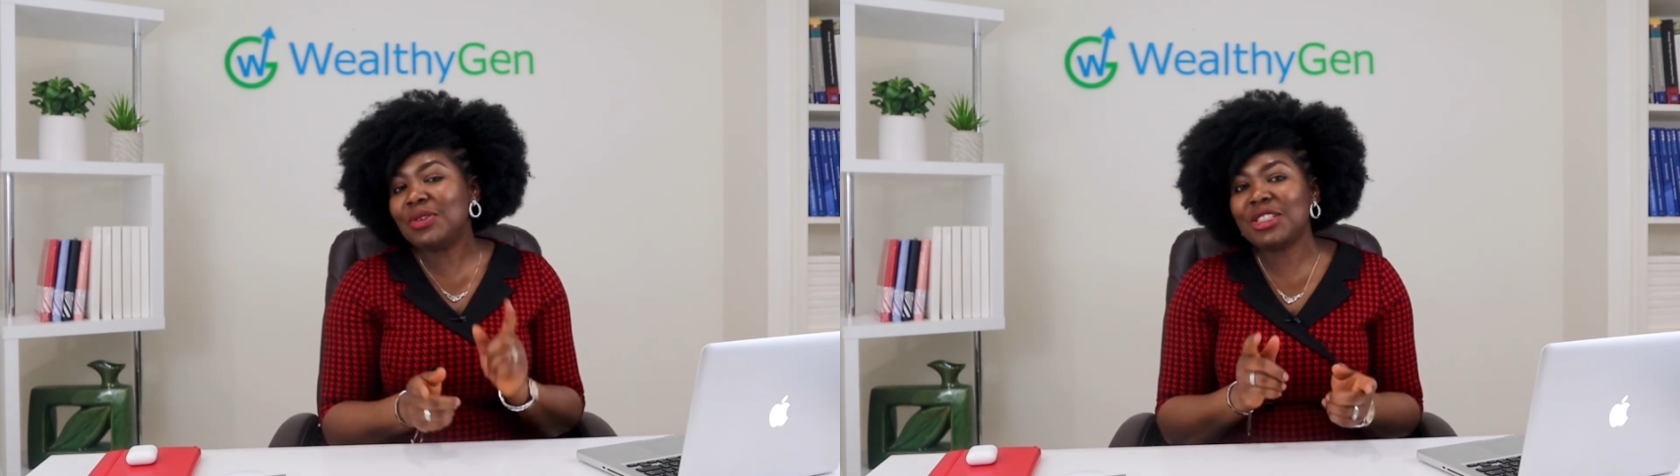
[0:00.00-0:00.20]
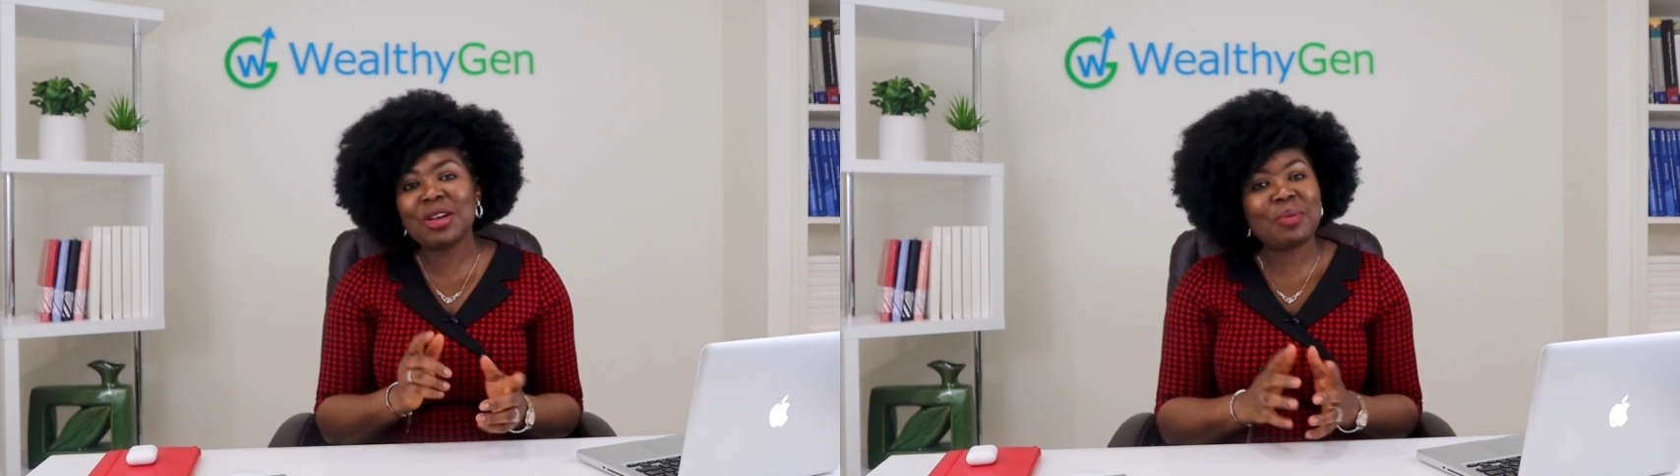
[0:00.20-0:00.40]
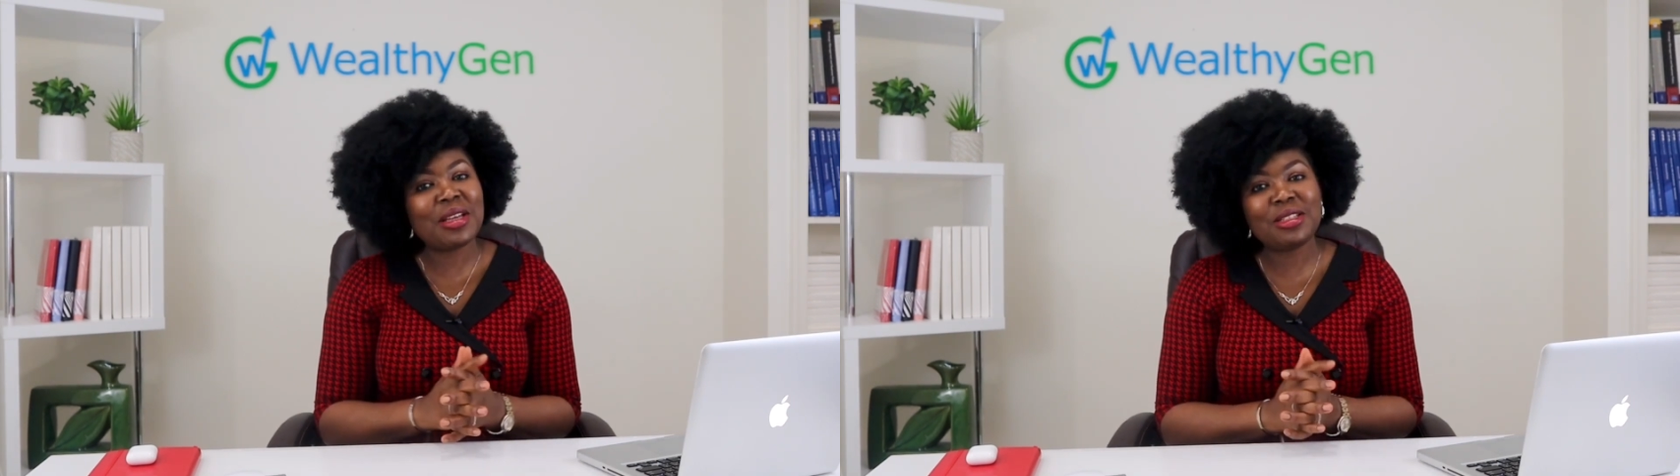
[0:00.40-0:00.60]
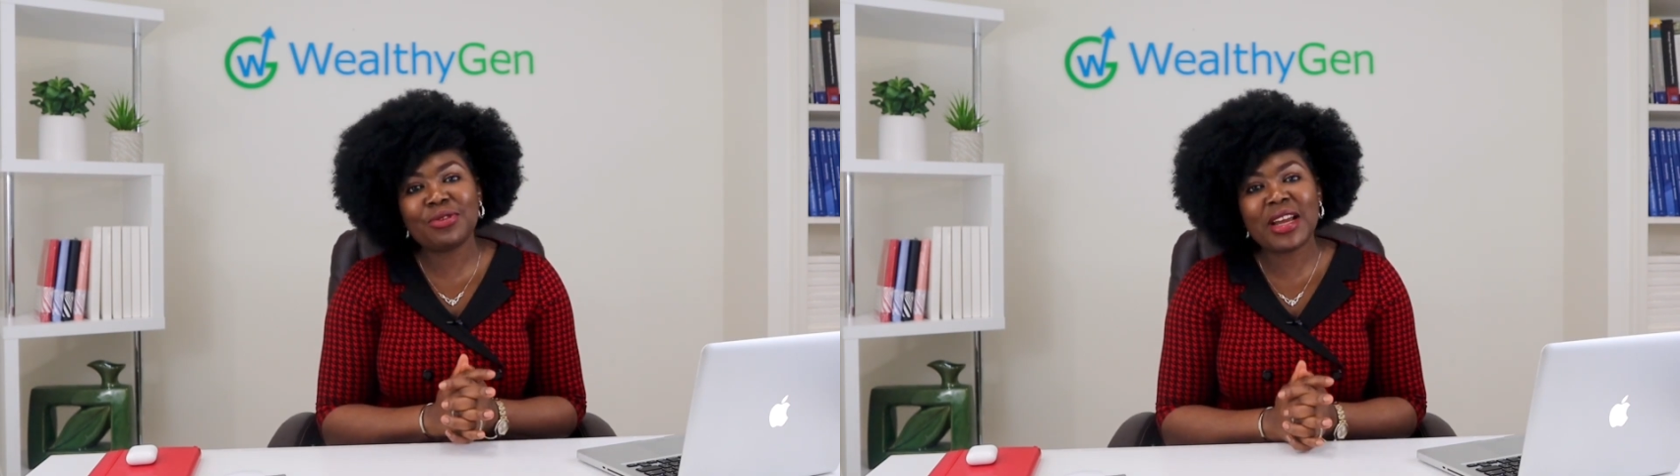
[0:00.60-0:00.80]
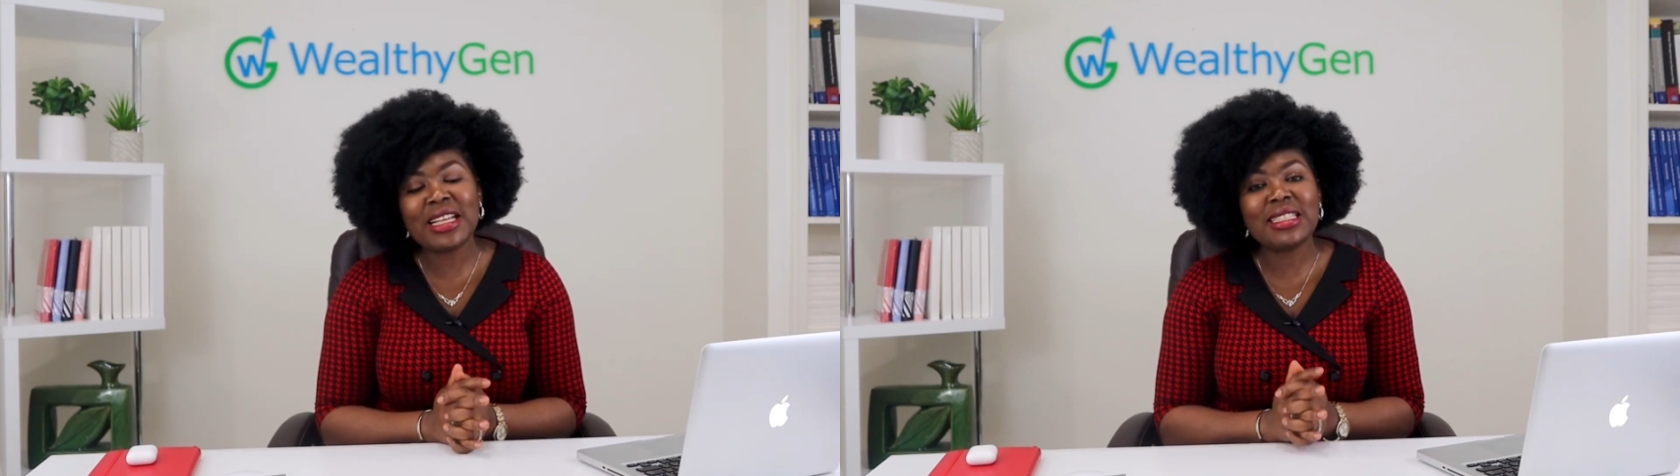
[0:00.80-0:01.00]
it with your best
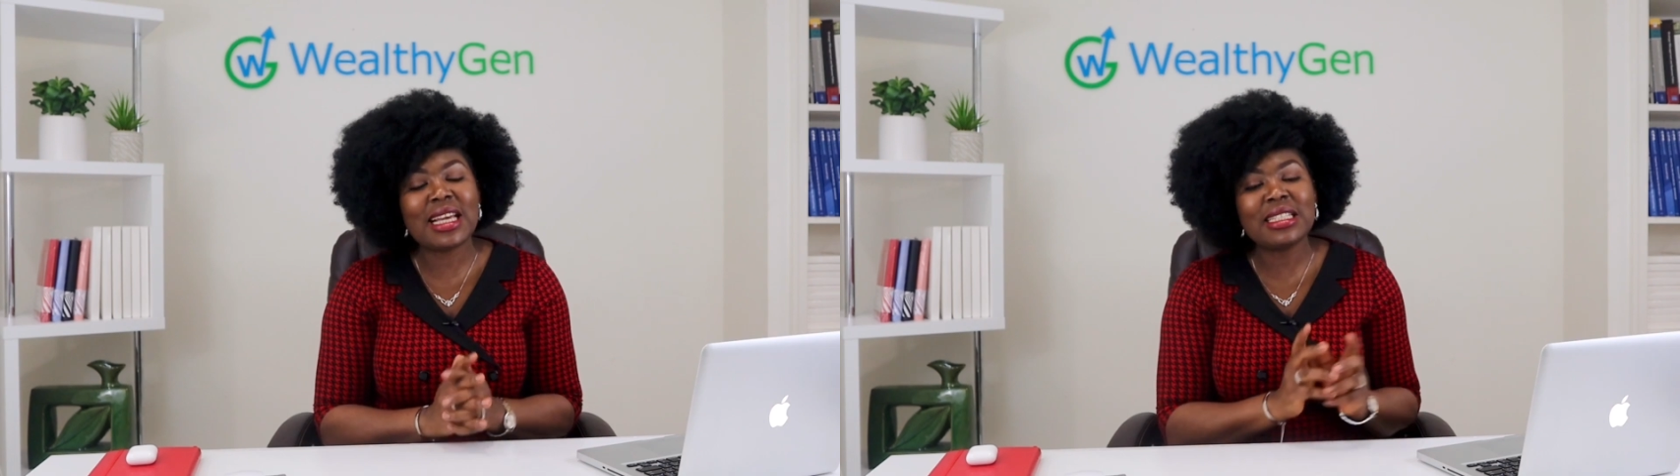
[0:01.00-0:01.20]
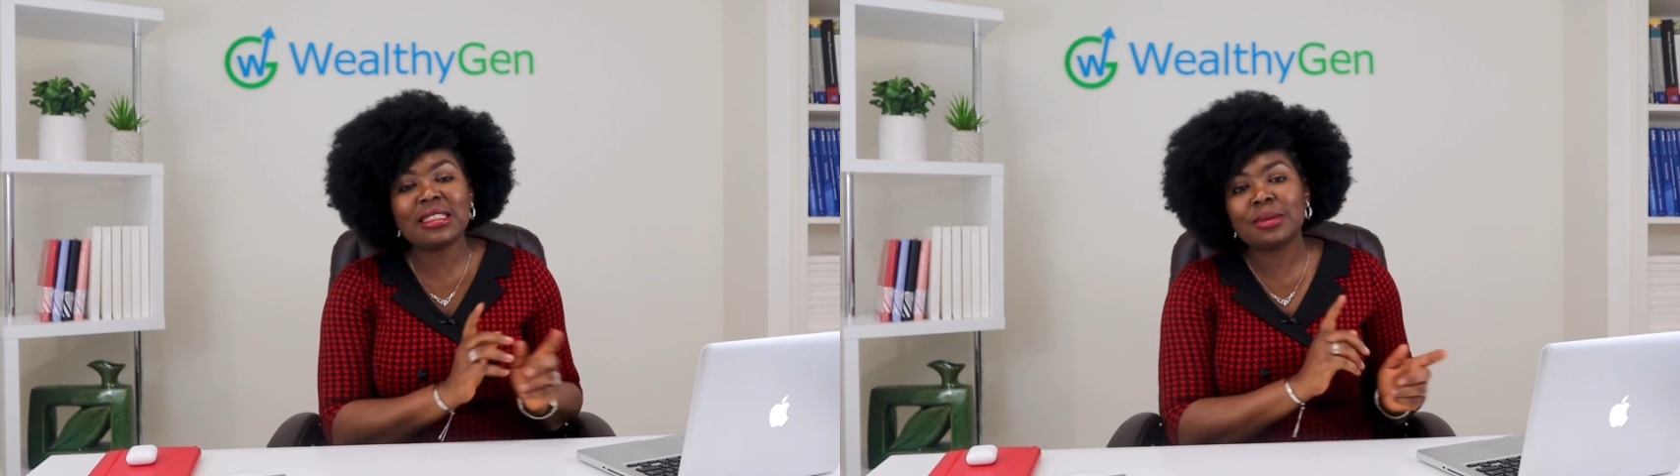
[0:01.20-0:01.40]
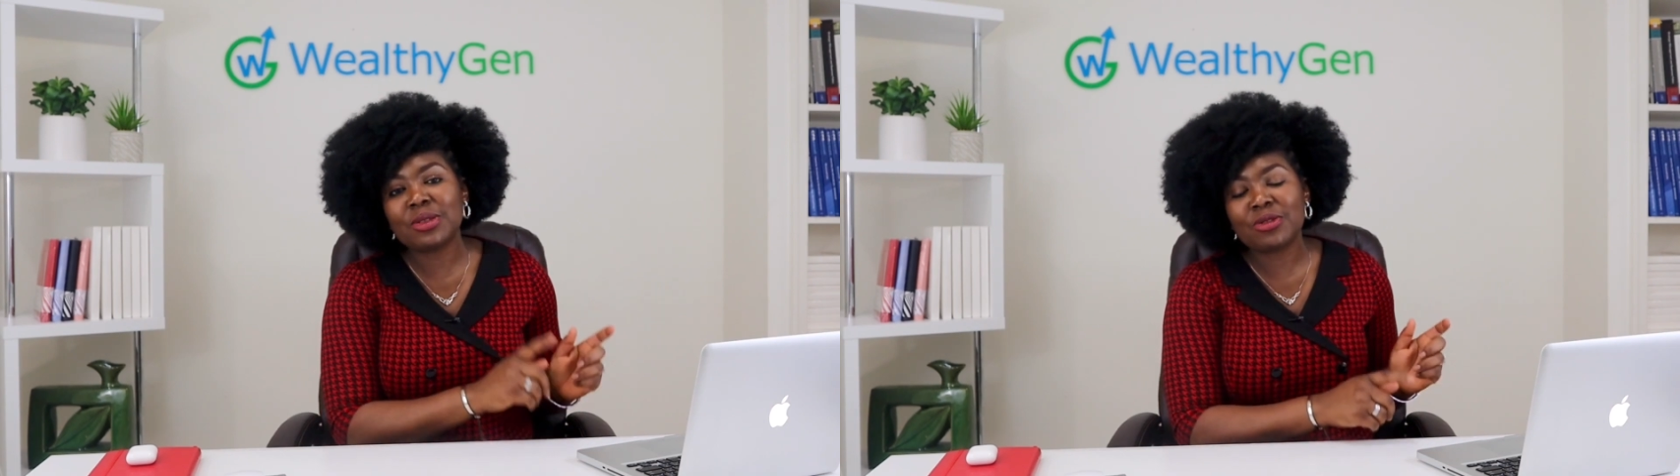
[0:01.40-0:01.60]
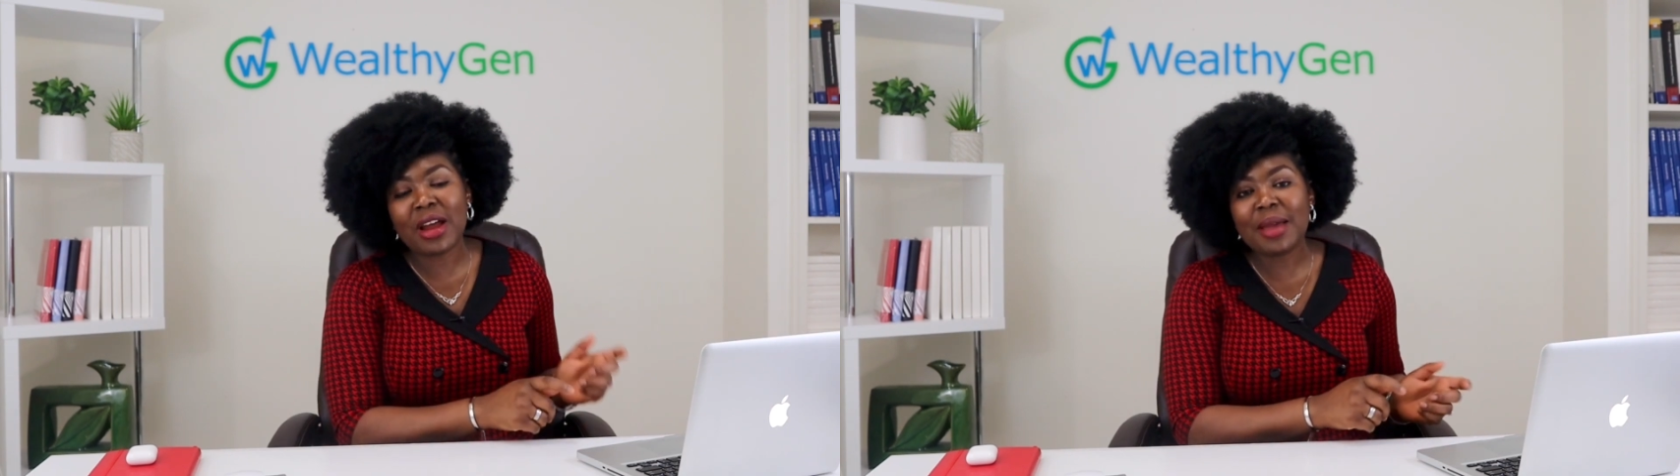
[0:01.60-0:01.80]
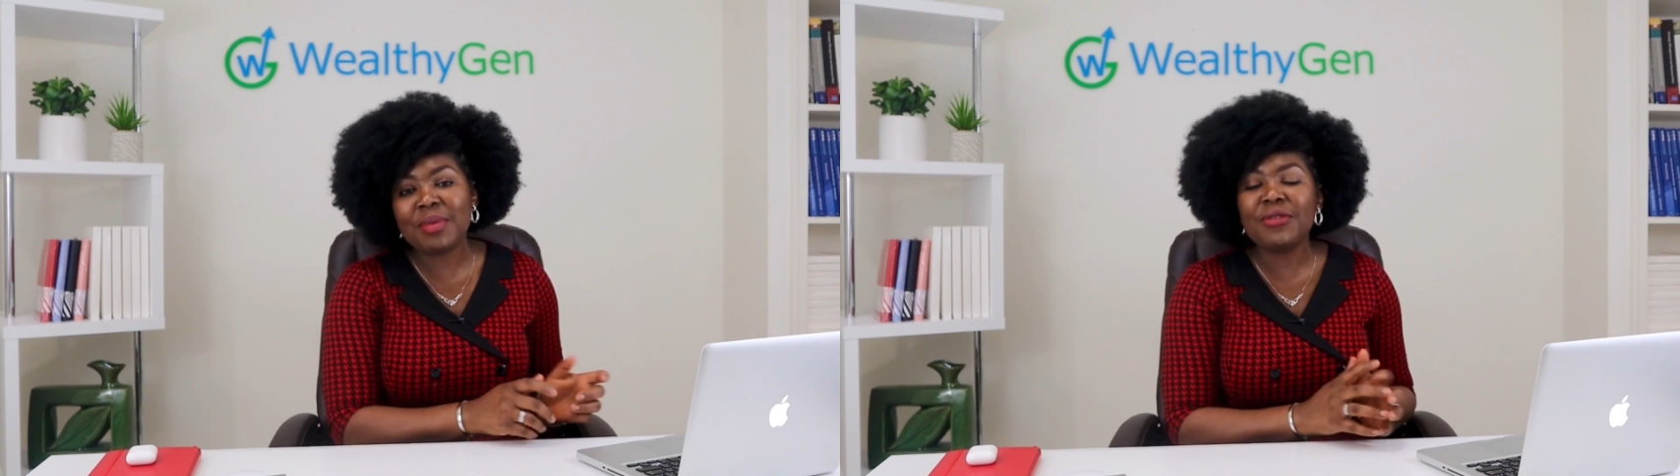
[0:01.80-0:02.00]
friends and subscribe